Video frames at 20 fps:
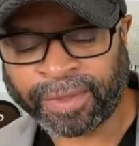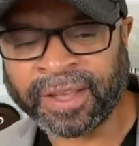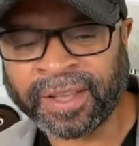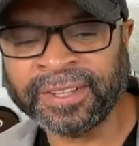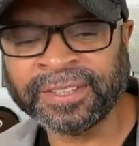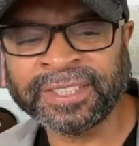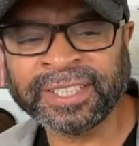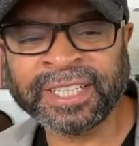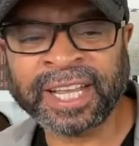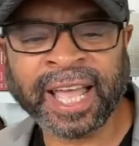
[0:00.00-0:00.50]

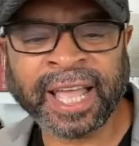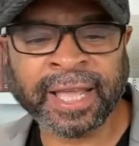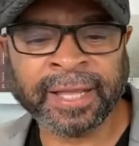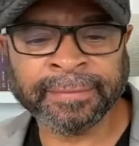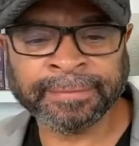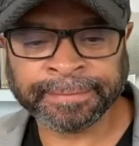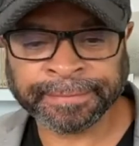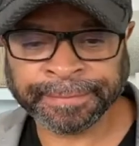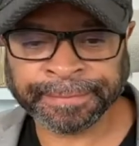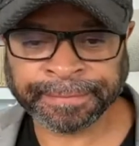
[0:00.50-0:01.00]
Today,
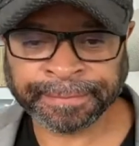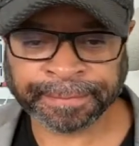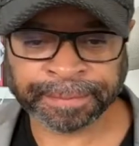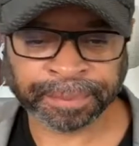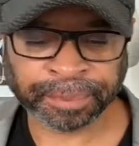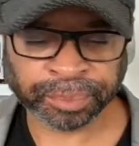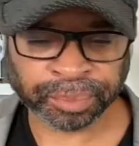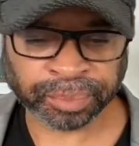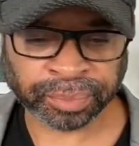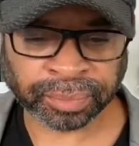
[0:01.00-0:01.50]

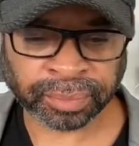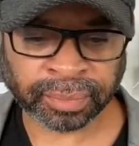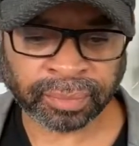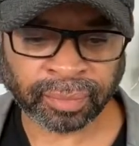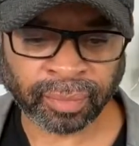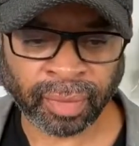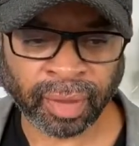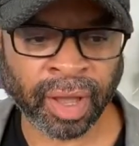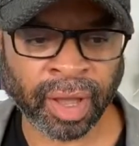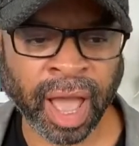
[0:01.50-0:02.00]

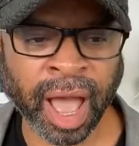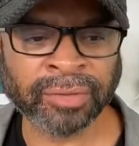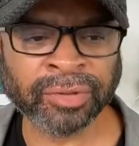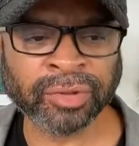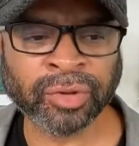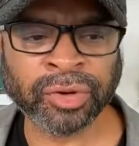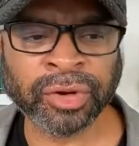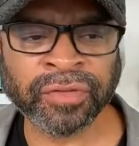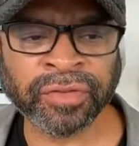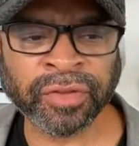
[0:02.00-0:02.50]
I was
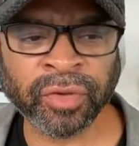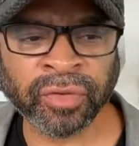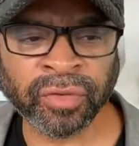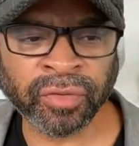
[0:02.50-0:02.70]
going to